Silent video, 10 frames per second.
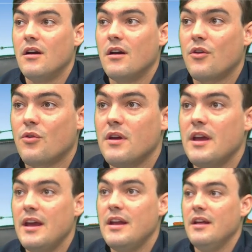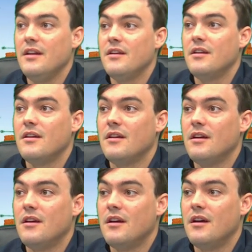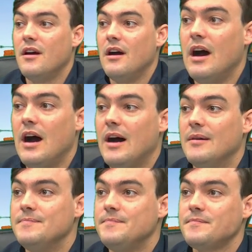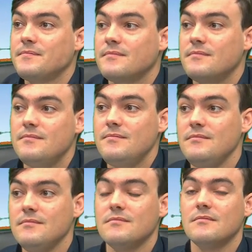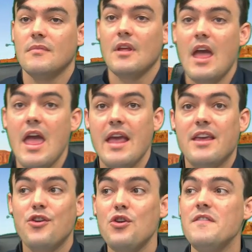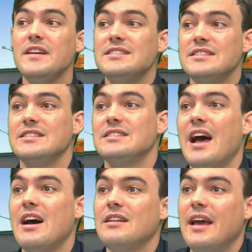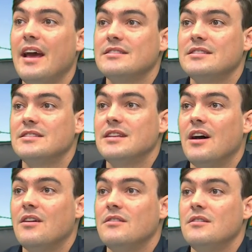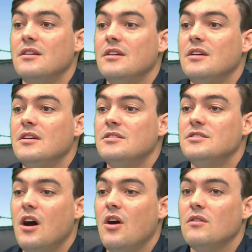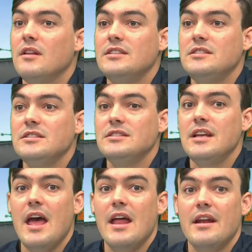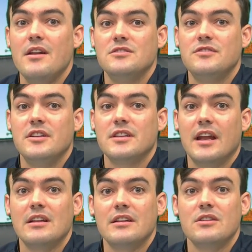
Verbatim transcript: created a QVC style layout to sell. So let's just end. I know this video is getting a little